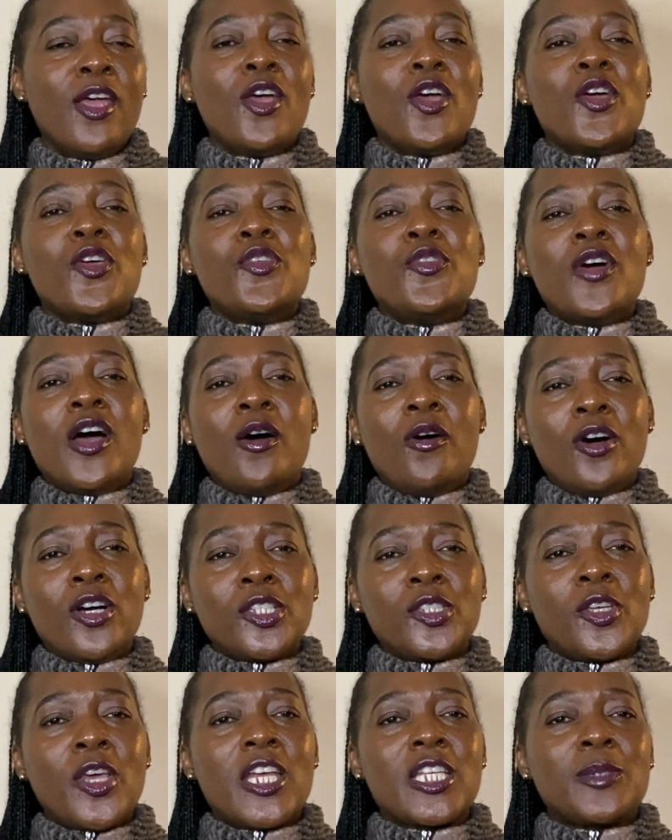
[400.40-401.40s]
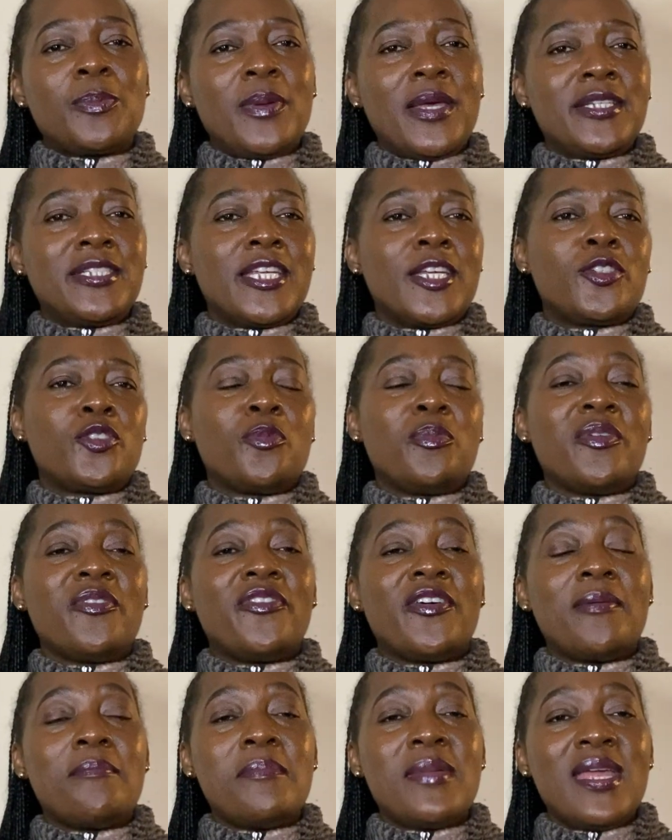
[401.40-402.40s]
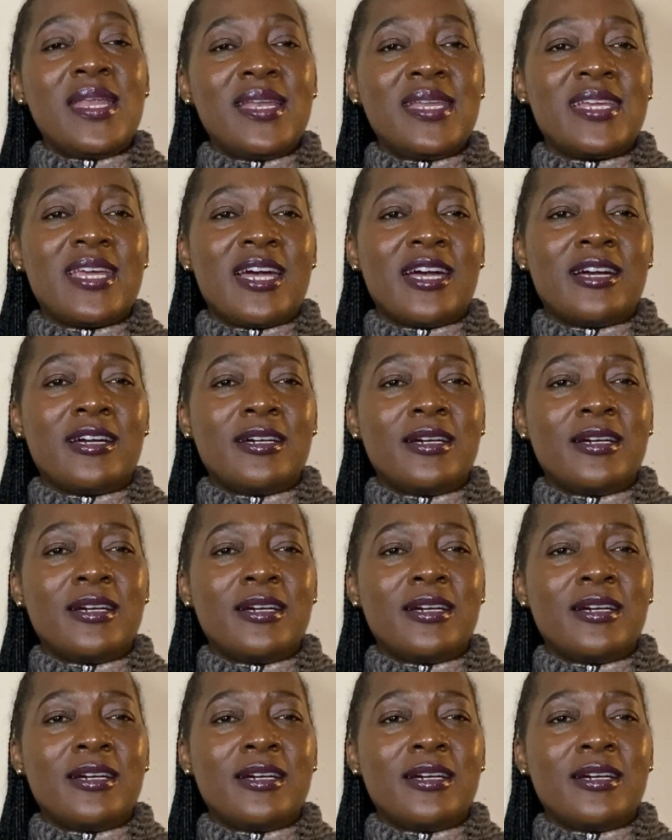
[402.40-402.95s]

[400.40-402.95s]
You are also expected to be familiar